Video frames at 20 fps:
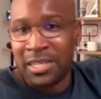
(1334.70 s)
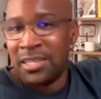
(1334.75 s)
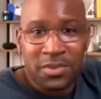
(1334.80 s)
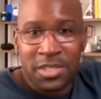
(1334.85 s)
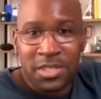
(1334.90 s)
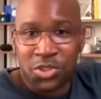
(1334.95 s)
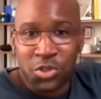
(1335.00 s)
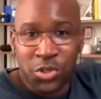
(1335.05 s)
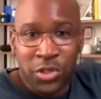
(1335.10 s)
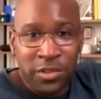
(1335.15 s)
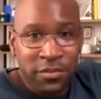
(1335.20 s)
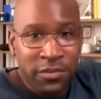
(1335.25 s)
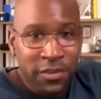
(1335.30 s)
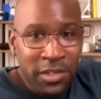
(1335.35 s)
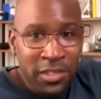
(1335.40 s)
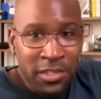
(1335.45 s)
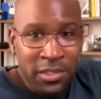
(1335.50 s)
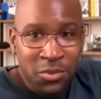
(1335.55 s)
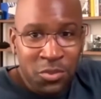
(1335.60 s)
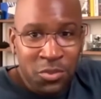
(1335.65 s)
The tree
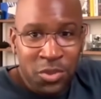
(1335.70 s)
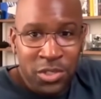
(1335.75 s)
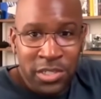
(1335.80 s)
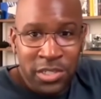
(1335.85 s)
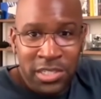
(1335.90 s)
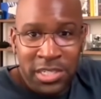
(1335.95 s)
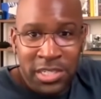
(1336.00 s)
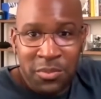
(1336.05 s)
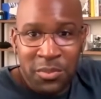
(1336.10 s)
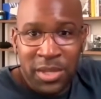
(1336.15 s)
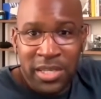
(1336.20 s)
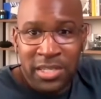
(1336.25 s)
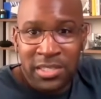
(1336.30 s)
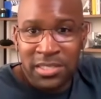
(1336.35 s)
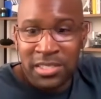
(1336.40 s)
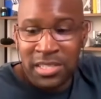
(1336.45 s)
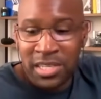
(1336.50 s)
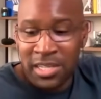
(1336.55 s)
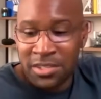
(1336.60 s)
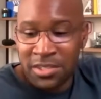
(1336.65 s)
fell in the wood. Did it make a
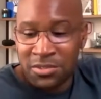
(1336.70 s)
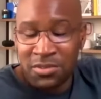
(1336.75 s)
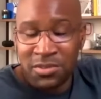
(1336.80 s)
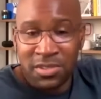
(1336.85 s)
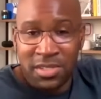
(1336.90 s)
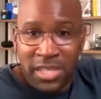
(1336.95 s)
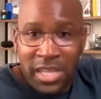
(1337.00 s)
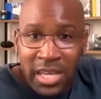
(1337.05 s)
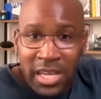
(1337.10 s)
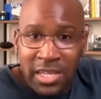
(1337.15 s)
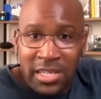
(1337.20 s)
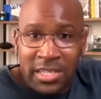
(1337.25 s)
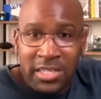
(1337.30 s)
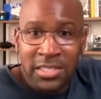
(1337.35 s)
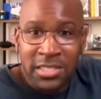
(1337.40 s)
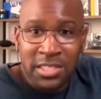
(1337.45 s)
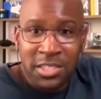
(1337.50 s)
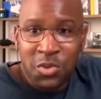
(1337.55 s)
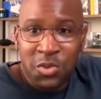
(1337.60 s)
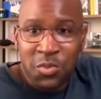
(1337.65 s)
sound? Yeah, it
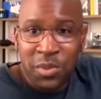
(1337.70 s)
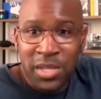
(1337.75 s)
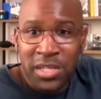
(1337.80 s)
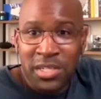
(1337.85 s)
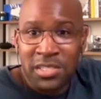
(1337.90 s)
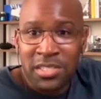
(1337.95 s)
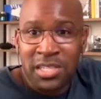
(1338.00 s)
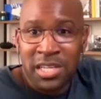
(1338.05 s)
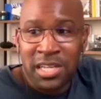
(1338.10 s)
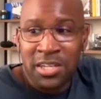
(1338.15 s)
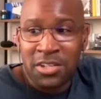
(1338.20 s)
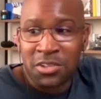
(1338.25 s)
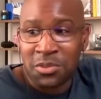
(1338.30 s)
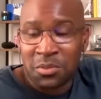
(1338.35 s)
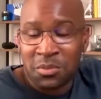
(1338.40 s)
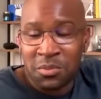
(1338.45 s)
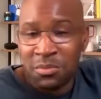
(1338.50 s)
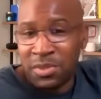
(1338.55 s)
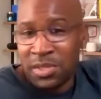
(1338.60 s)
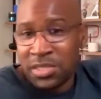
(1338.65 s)
still made a sound.
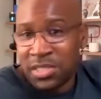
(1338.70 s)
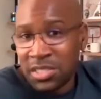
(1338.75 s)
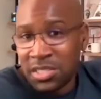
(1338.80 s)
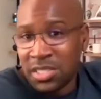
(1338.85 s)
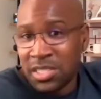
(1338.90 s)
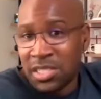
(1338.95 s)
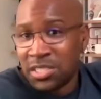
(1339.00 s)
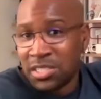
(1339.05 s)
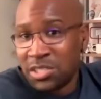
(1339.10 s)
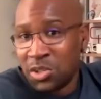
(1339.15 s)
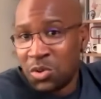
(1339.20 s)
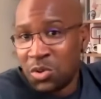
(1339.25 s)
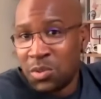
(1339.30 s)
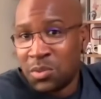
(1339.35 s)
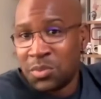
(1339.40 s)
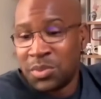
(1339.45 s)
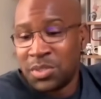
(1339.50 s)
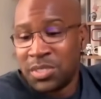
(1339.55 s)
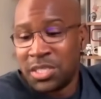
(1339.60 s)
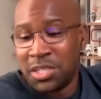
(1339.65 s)
But just because no
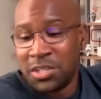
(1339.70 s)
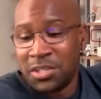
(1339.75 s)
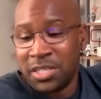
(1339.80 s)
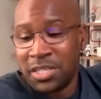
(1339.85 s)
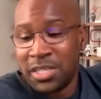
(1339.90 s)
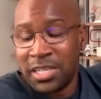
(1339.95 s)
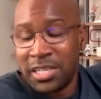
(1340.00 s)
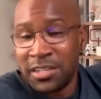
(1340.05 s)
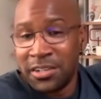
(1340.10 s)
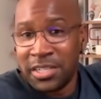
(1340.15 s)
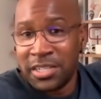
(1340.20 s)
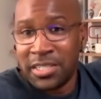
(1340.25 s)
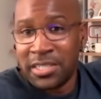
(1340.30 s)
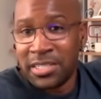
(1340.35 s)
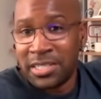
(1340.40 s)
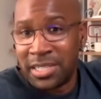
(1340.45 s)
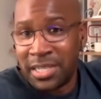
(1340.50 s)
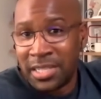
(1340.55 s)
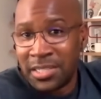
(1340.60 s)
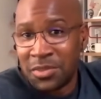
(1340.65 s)
one was there to hear it
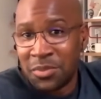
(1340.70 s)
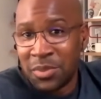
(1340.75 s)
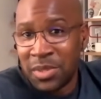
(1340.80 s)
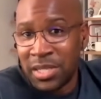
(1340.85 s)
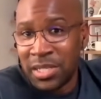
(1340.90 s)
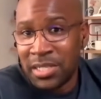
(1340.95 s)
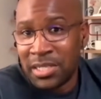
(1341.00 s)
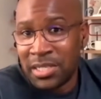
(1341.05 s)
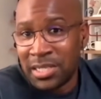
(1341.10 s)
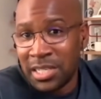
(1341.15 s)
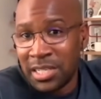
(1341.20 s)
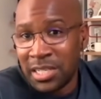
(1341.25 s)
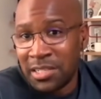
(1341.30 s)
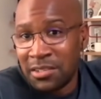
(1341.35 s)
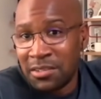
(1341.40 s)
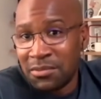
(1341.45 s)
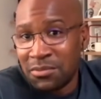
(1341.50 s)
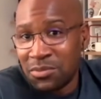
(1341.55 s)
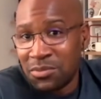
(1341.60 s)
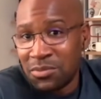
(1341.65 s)
doesn't mean it
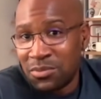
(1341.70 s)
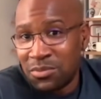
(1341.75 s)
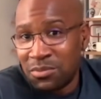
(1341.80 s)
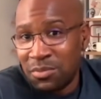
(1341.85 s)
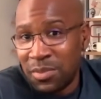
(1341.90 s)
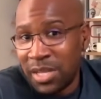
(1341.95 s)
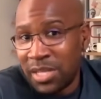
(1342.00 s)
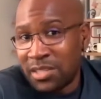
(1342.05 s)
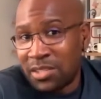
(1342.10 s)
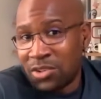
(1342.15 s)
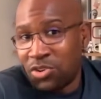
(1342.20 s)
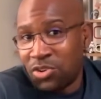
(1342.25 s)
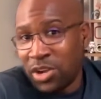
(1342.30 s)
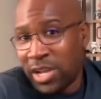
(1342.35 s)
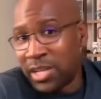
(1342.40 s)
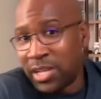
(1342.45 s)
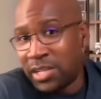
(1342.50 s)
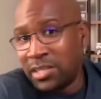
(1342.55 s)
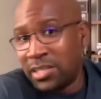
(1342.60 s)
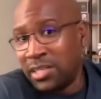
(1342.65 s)
didn't make the
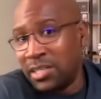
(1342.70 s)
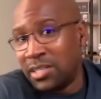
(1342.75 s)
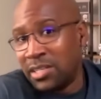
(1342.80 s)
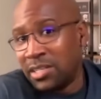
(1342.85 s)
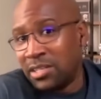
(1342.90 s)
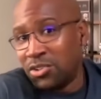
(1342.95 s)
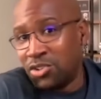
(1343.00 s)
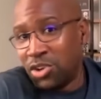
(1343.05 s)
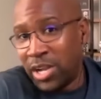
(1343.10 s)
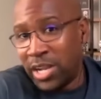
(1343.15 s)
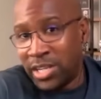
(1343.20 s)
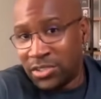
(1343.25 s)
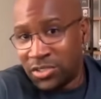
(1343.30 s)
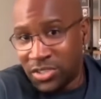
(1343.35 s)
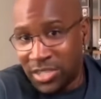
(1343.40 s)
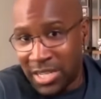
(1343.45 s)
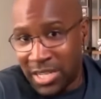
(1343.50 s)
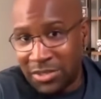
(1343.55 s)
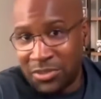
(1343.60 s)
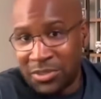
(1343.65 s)
cracking crash
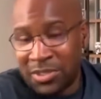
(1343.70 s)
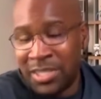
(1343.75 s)
sound.